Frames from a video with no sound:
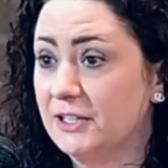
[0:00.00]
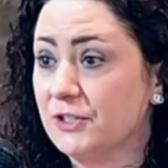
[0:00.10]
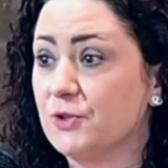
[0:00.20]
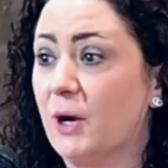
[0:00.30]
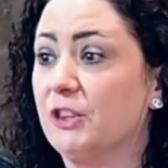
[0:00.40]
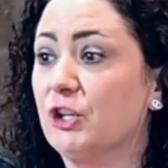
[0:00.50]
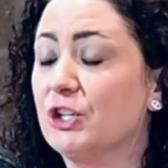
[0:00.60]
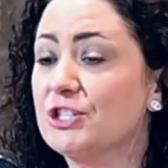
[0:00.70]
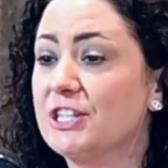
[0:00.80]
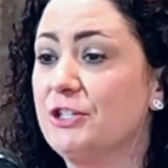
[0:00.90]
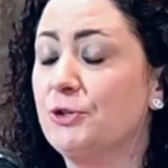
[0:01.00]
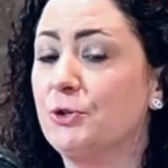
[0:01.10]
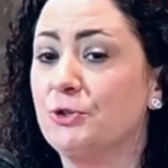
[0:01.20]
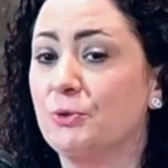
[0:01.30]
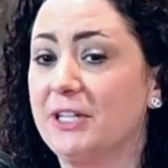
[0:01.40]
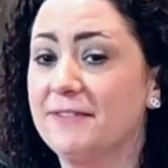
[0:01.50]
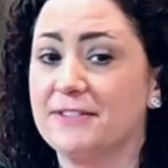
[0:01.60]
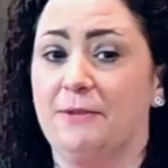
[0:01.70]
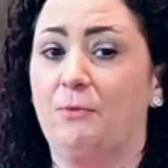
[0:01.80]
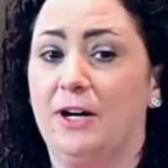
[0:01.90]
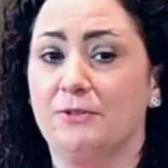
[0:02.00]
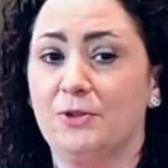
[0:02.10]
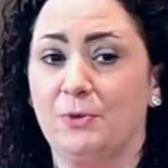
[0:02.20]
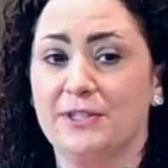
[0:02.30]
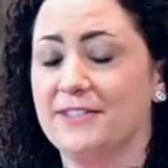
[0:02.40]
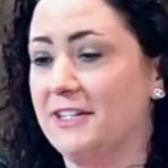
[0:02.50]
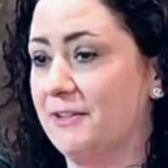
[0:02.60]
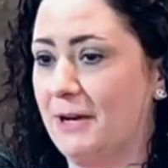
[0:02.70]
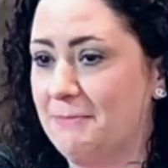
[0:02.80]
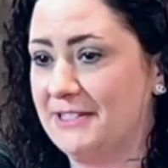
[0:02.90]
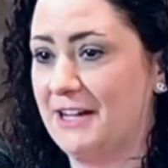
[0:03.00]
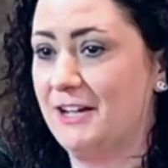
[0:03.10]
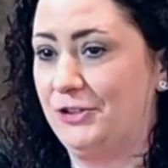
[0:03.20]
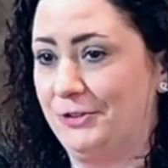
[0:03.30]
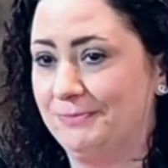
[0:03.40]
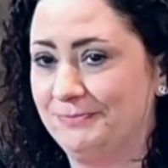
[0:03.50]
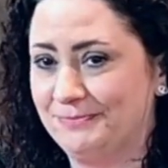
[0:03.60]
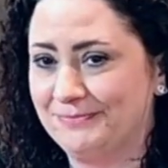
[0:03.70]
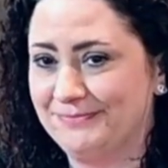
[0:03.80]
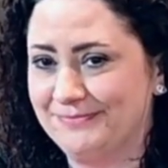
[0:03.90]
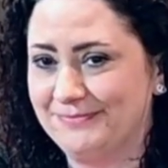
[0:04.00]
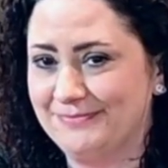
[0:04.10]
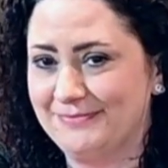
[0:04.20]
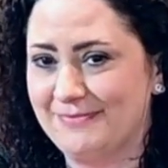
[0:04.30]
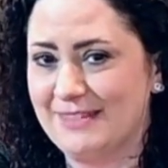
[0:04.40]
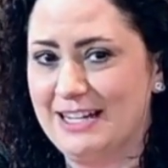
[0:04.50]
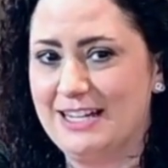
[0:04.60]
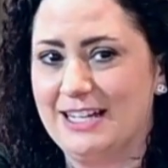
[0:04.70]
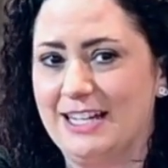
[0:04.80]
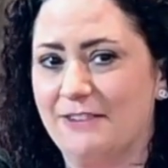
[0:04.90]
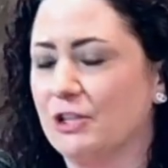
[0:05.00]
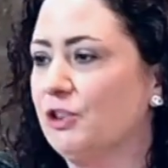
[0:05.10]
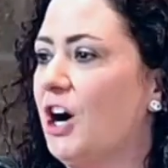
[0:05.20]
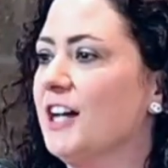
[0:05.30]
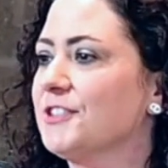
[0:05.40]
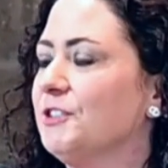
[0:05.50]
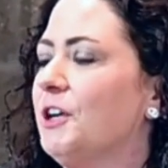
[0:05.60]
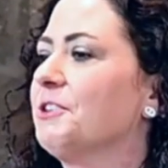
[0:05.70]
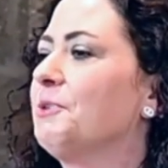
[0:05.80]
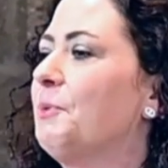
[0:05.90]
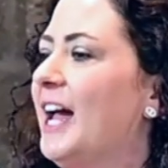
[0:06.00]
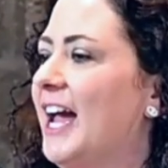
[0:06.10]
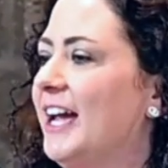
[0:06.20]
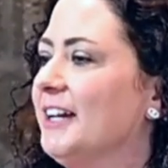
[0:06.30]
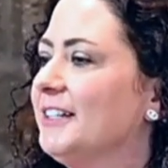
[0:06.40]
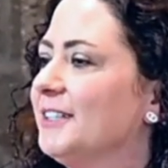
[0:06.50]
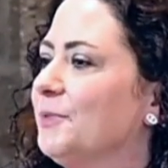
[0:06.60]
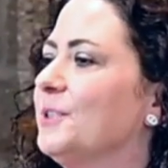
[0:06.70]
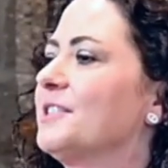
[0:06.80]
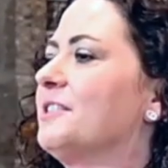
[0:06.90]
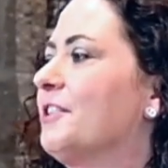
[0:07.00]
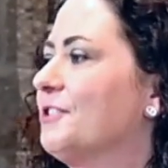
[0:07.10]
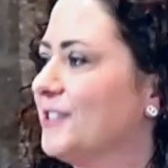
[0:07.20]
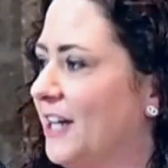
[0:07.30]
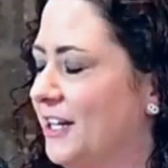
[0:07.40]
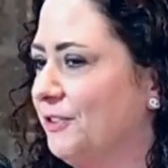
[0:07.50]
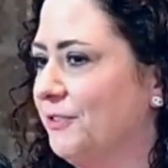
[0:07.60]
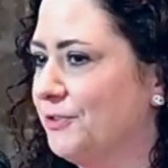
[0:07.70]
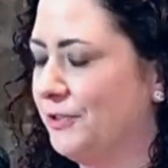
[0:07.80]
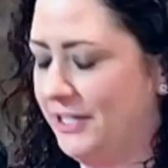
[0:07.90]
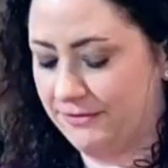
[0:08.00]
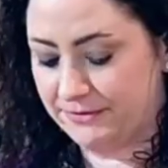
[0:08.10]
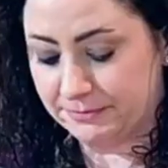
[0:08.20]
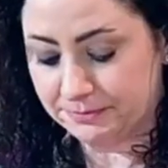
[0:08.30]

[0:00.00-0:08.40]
So I learned that you could grieve someone who was sitting right beside you. And every loss along the way was another cycle of grief.